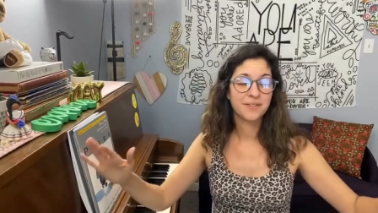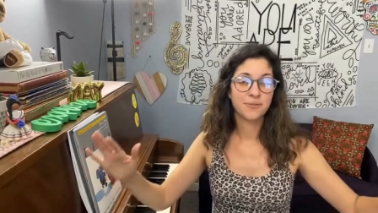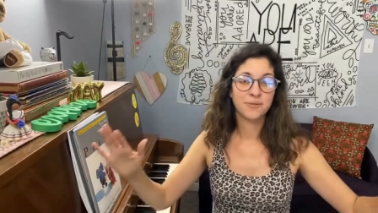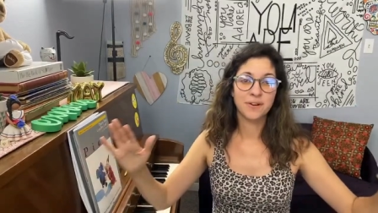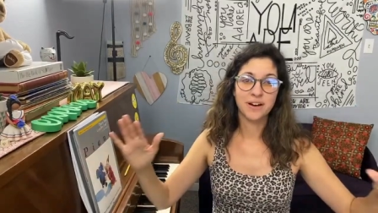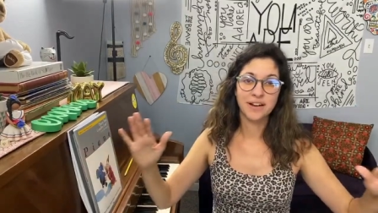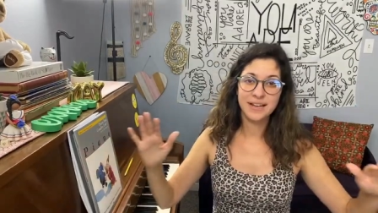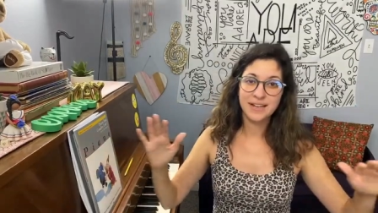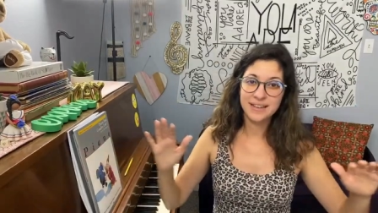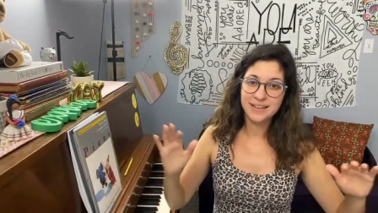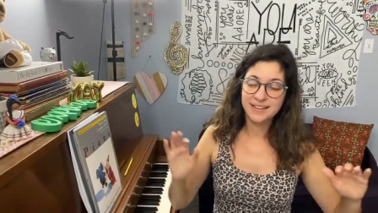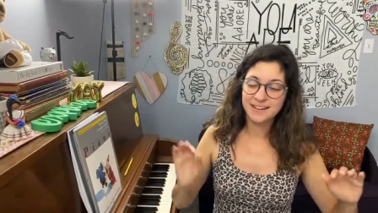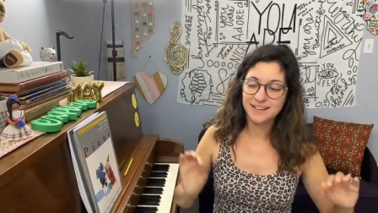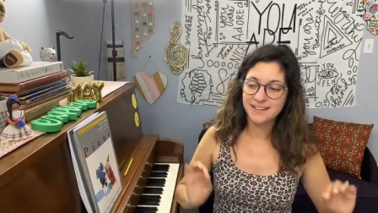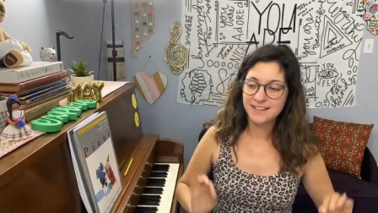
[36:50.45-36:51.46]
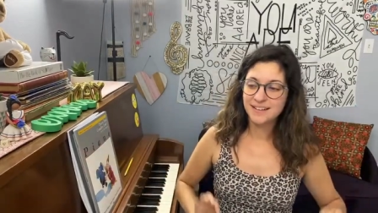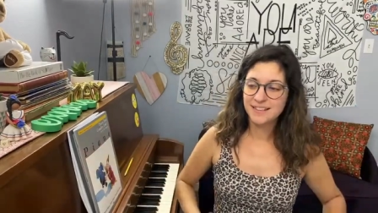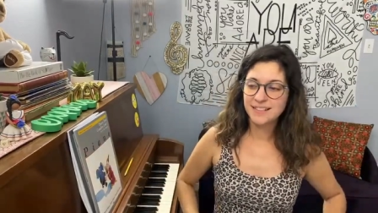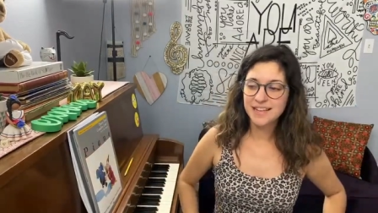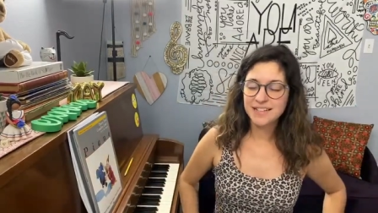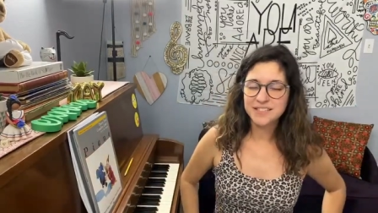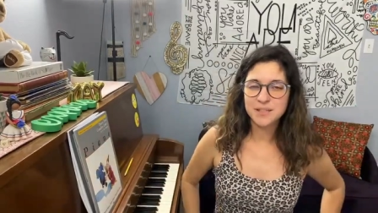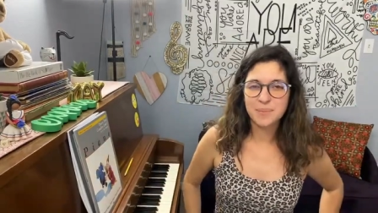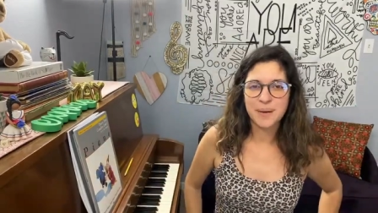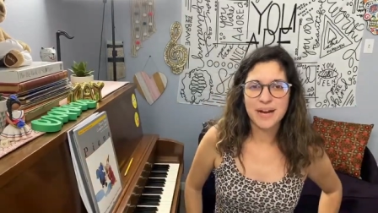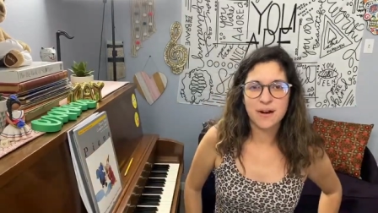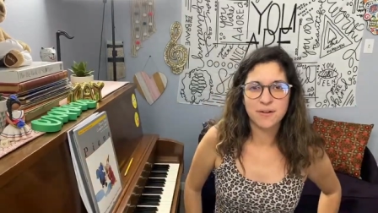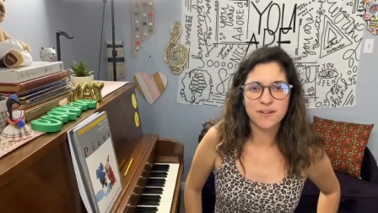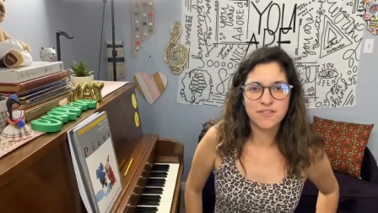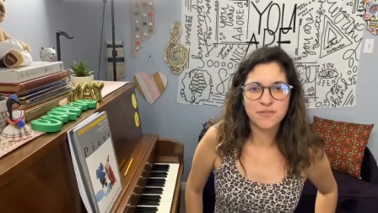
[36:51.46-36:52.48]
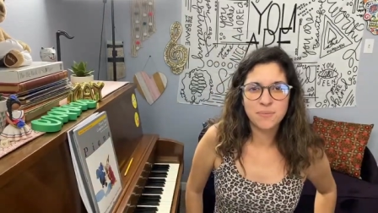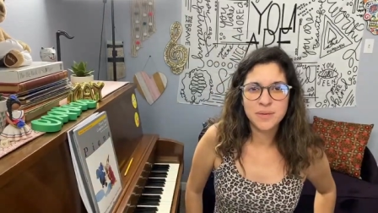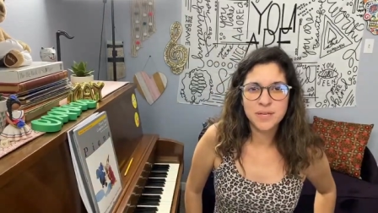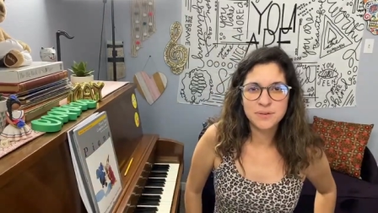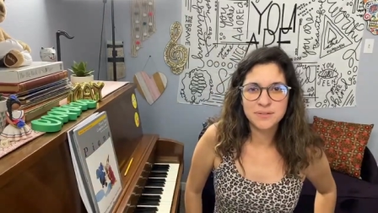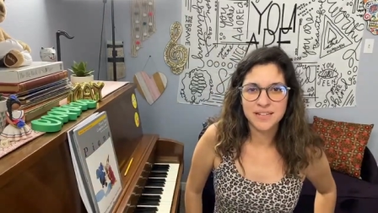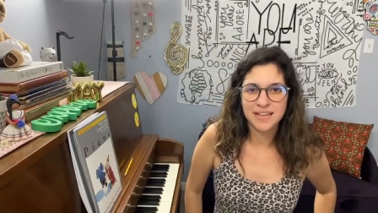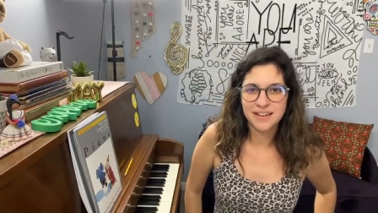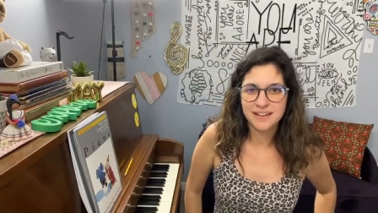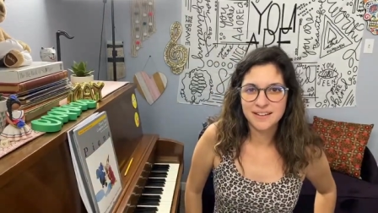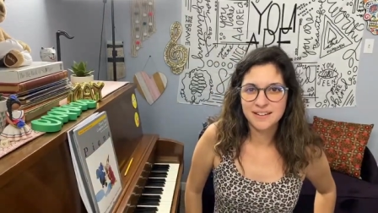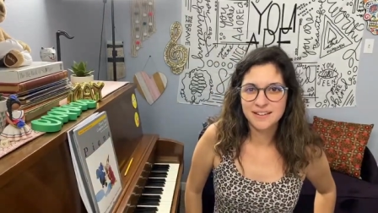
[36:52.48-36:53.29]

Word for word: right? That's the power of music.